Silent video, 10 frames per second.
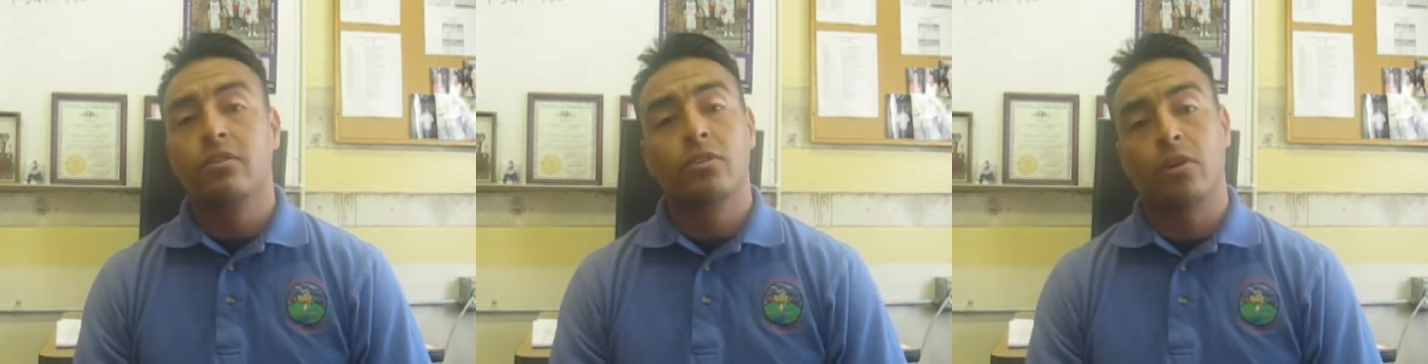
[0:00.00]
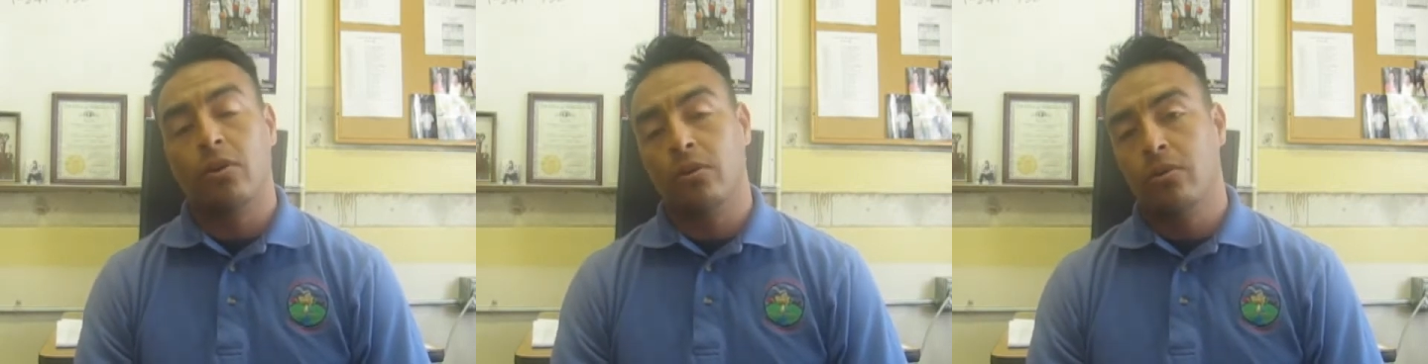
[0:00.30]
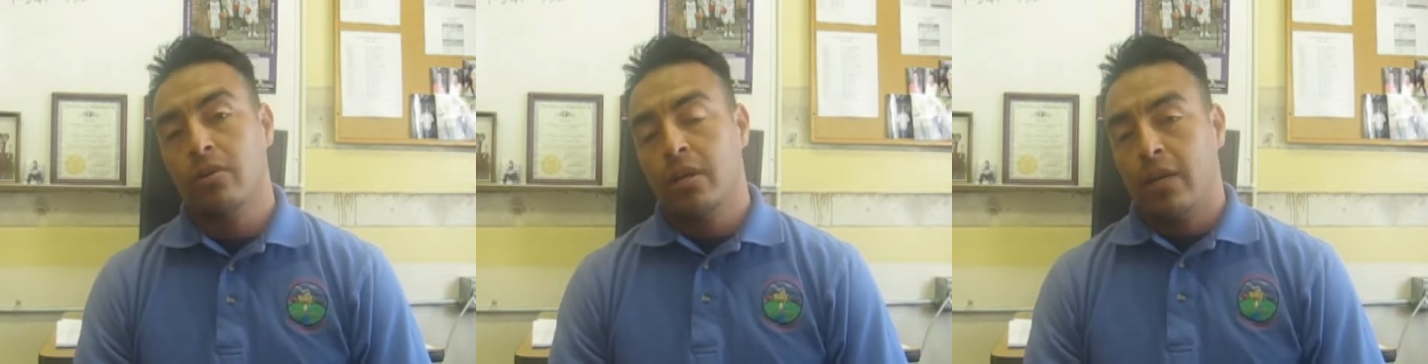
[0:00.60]

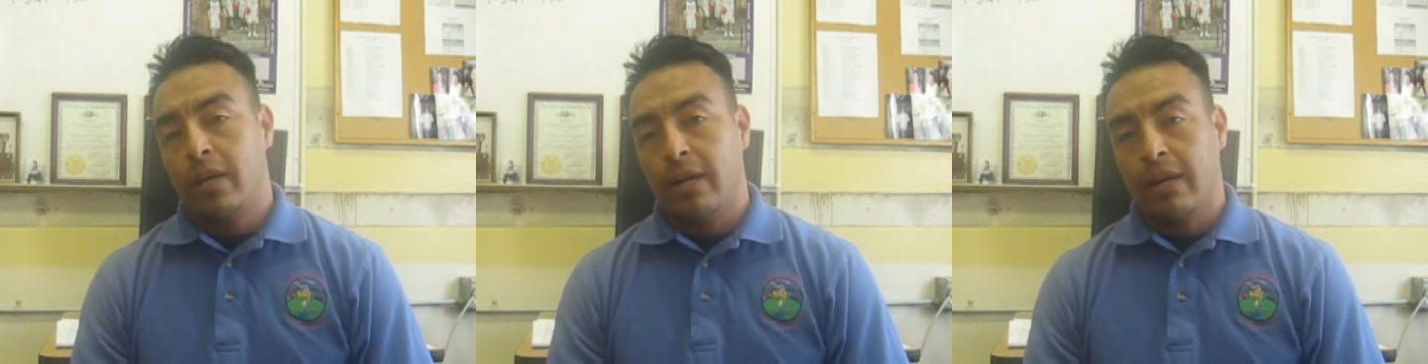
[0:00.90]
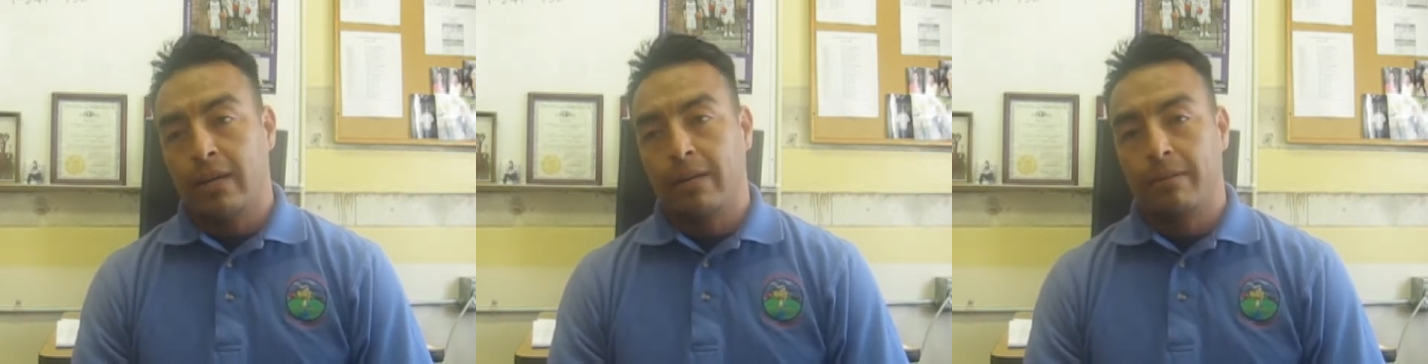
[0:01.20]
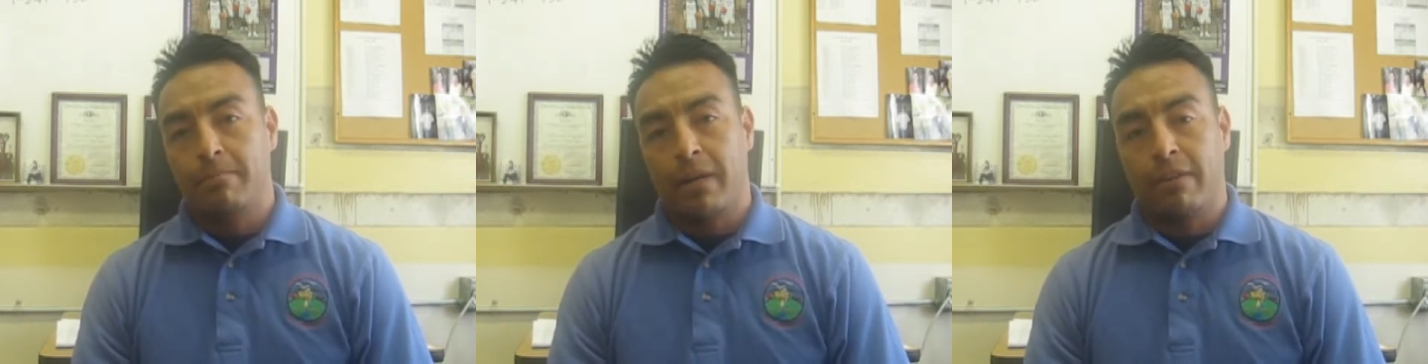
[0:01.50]
So
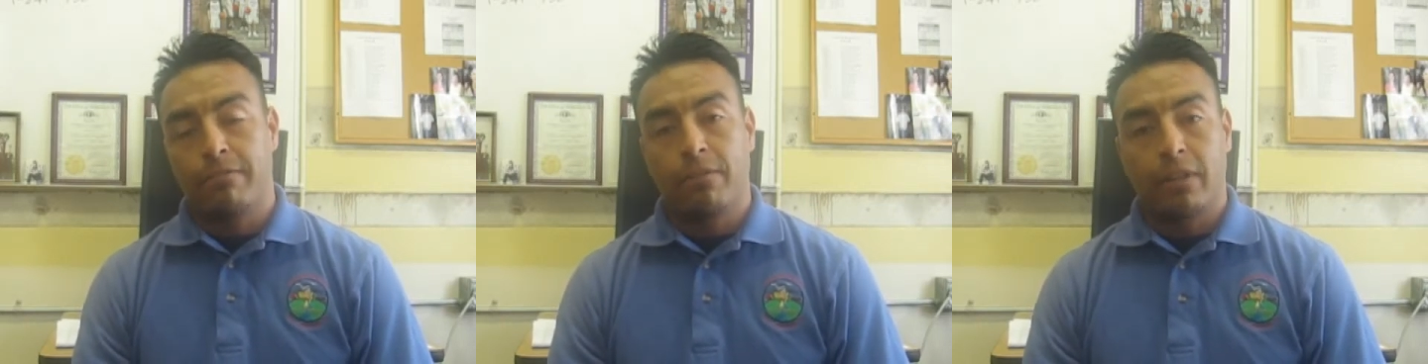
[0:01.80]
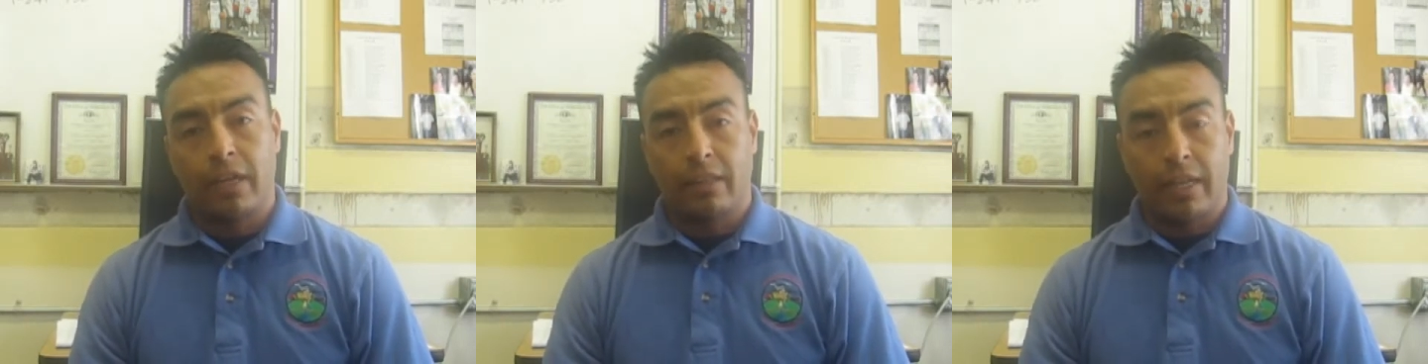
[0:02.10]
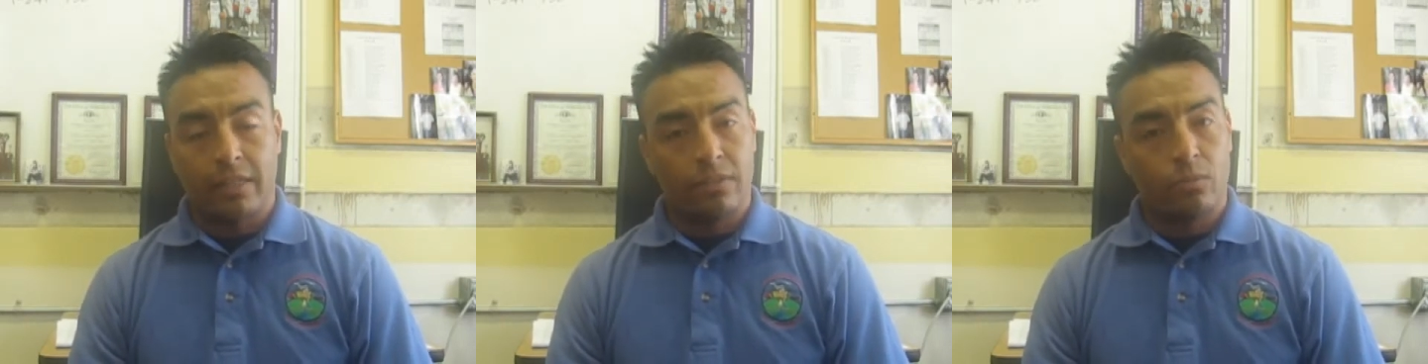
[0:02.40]
I feel like
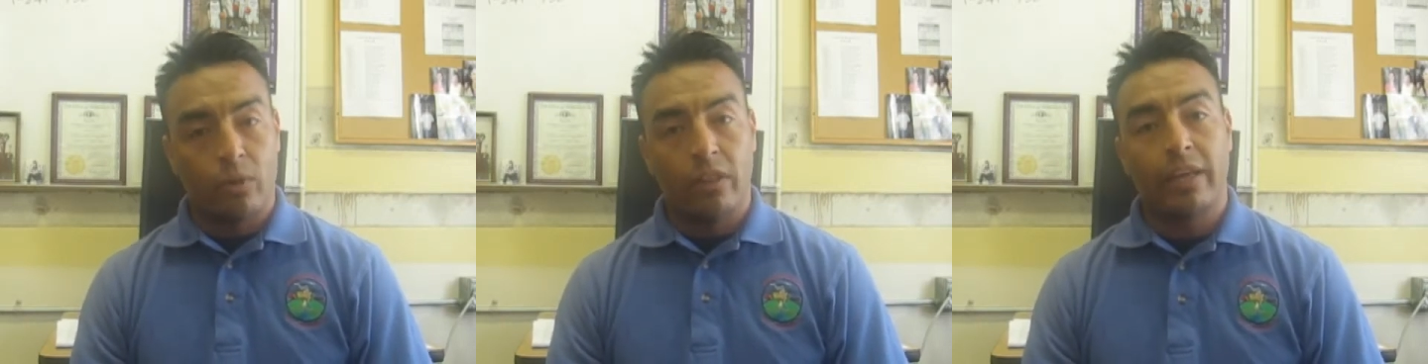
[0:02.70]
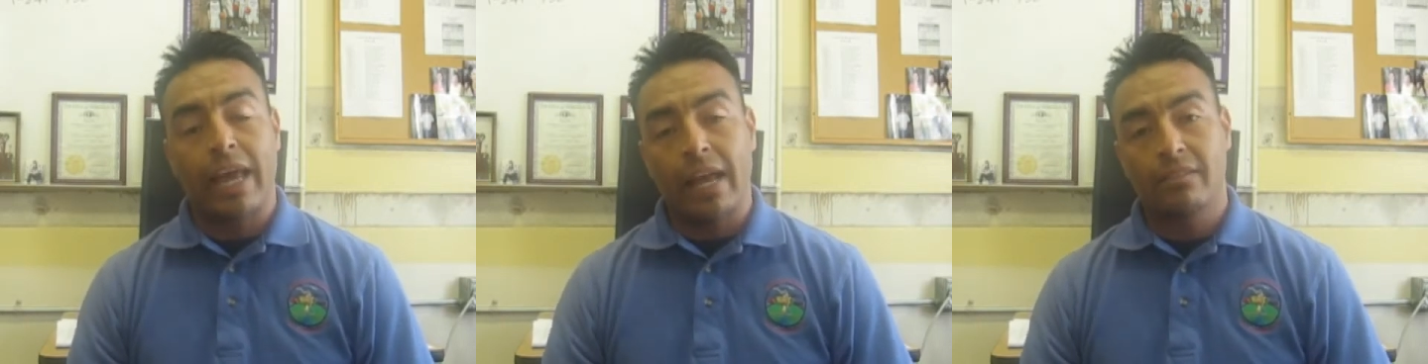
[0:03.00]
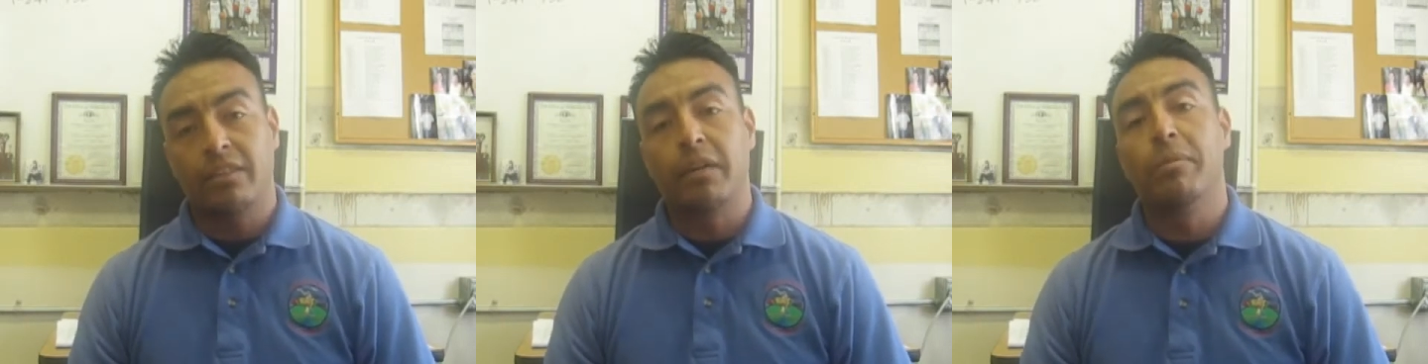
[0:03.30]
that's where the
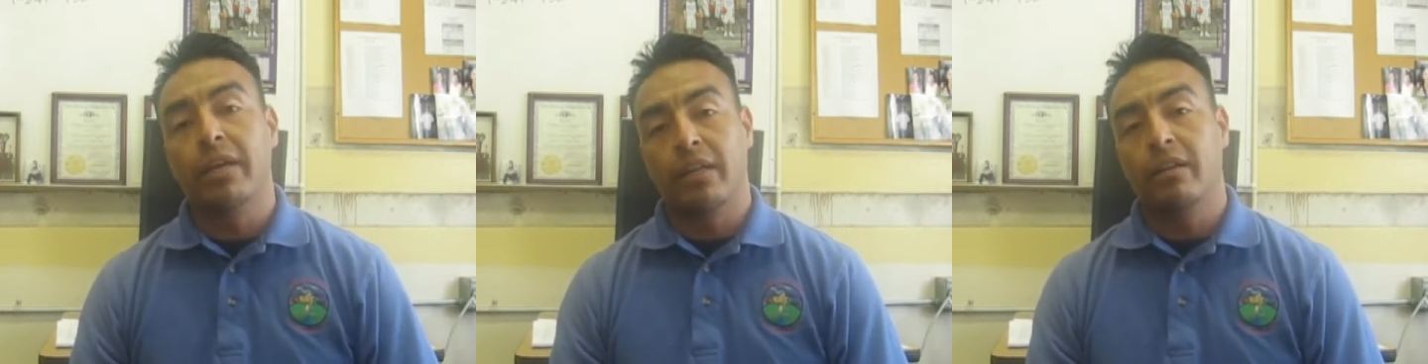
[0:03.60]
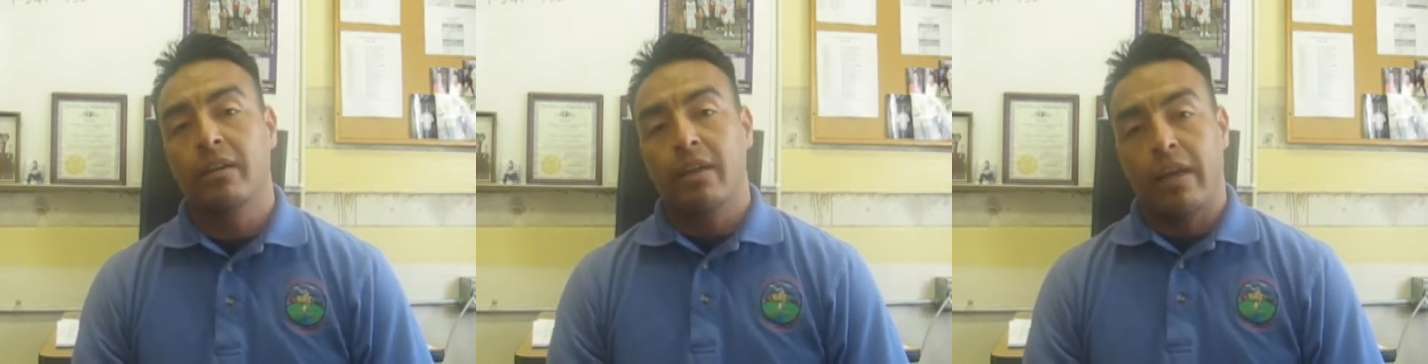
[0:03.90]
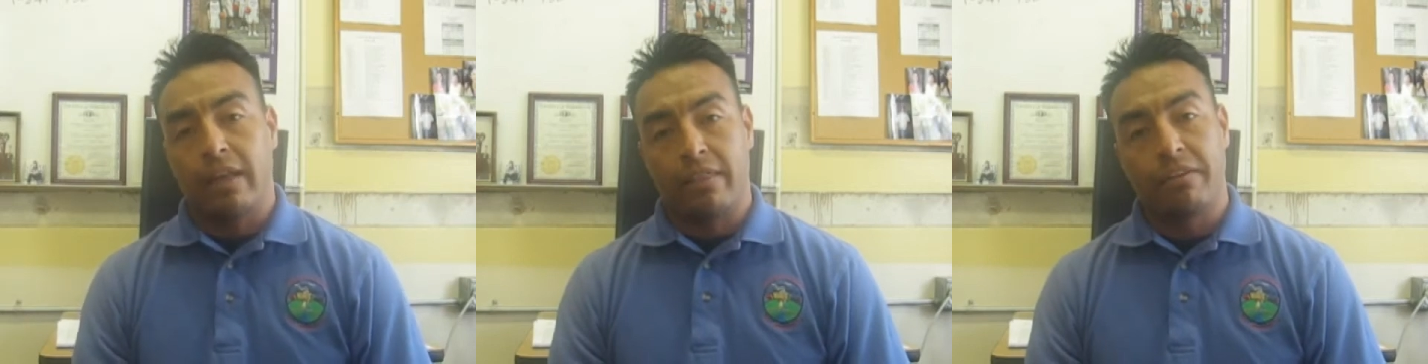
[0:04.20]
gangs come in,
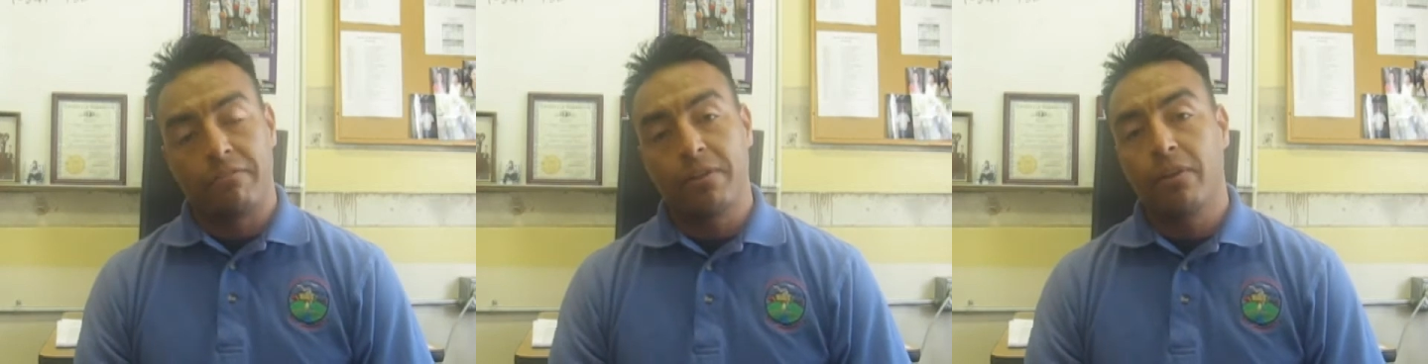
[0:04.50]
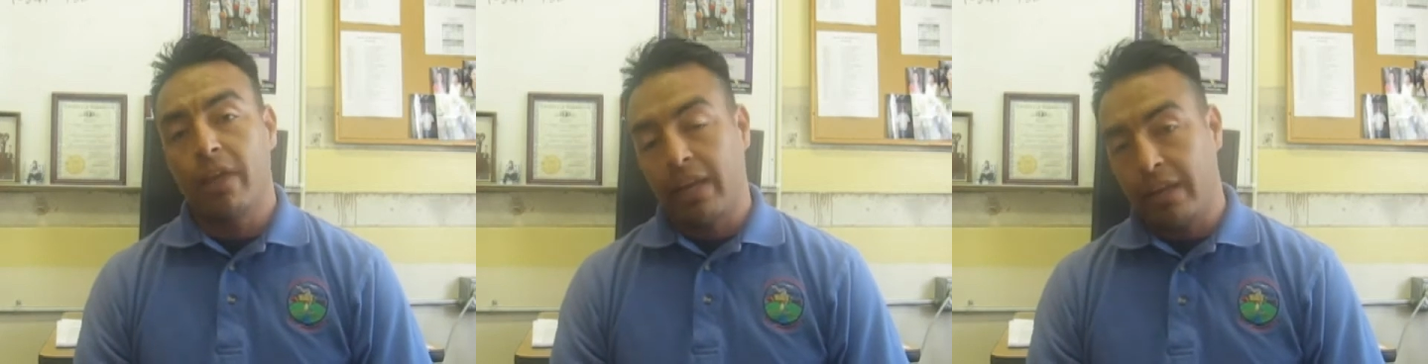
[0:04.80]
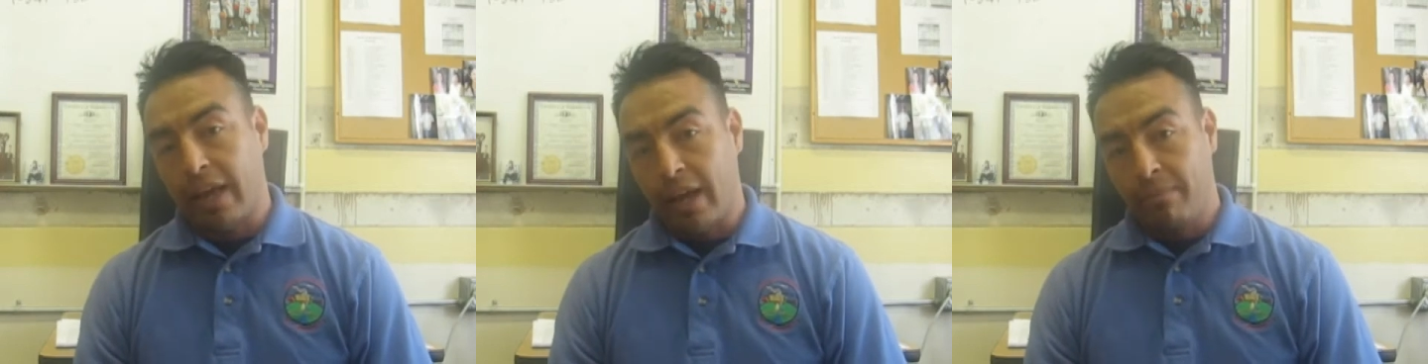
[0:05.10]
and they fill
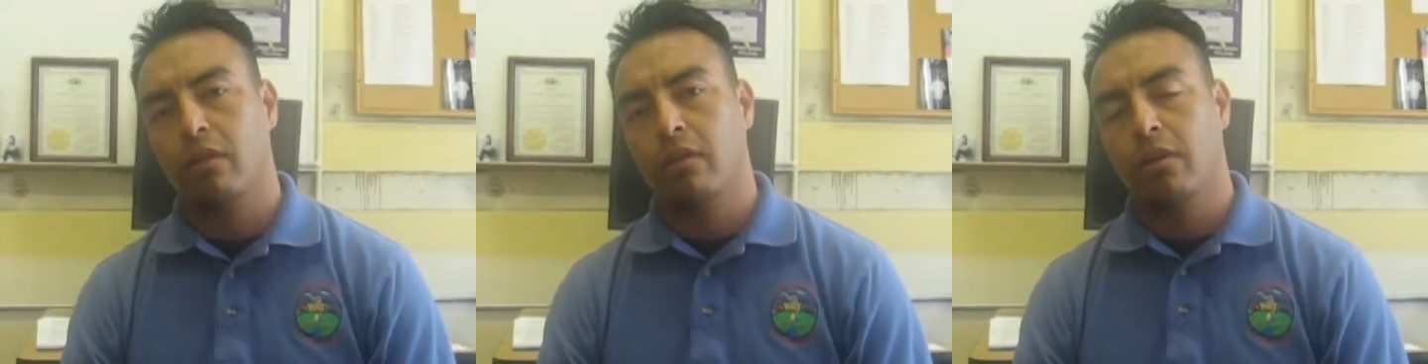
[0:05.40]
that gap.